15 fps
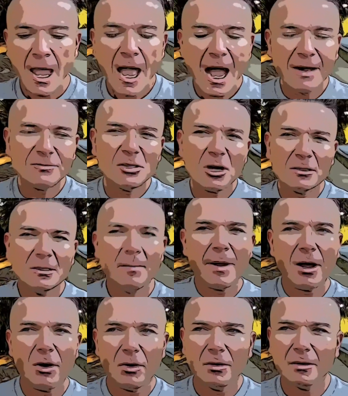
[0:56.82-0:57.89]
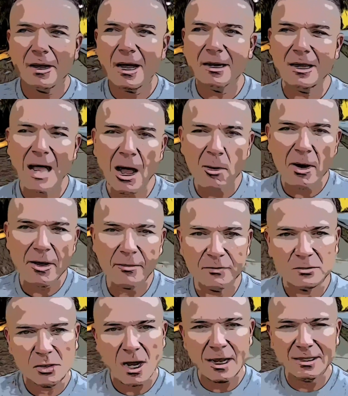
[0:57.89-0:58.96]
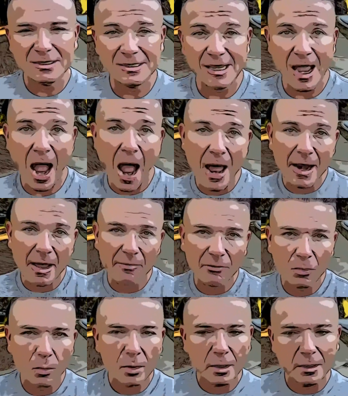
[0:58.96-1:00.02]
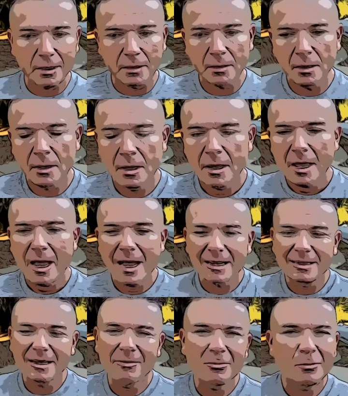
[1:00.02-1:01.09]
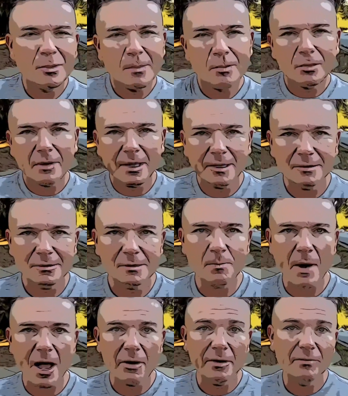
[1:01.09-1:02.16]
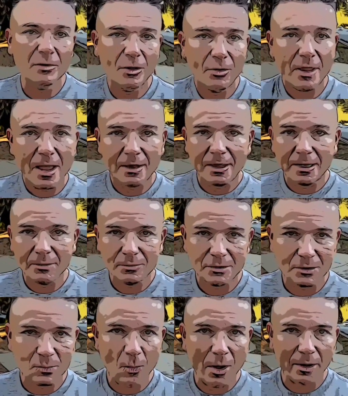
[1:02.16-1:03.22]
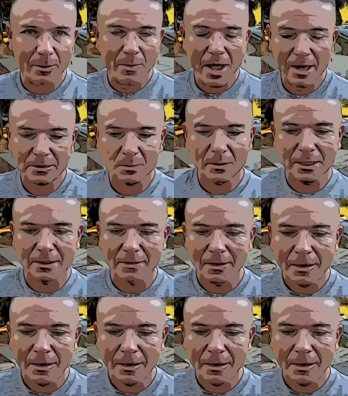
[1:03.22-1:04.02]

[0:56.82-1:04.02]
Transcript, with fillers: I've talked about kind of how I've tried to say hi to everyone and, and giving people like a smile, even though that lady was just walking past me and,